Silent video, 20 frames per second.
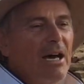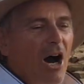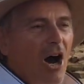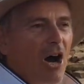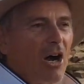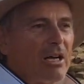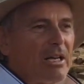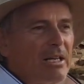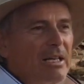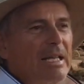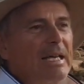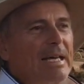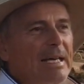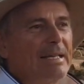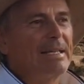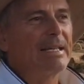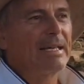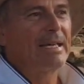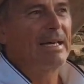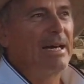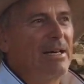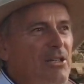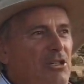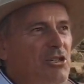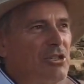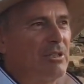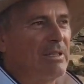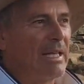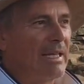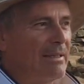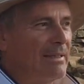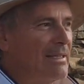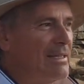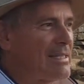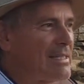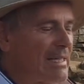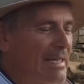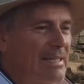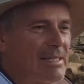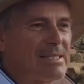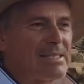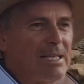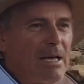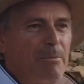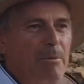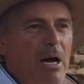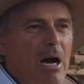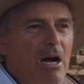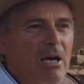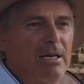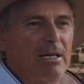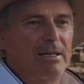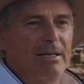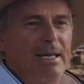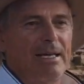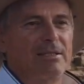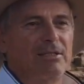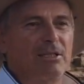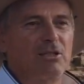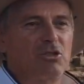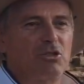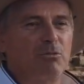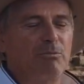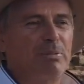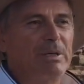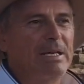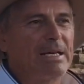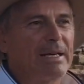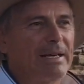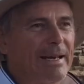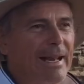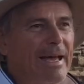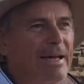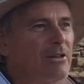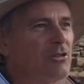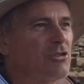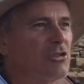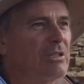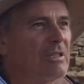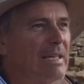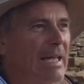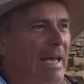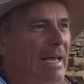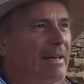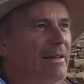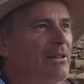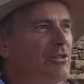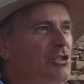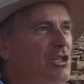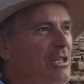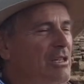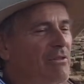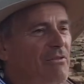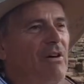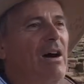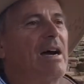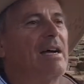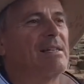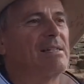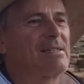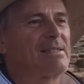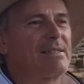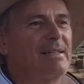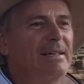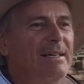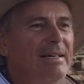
are clear indication that this is somehow connected to being an ancient energy device.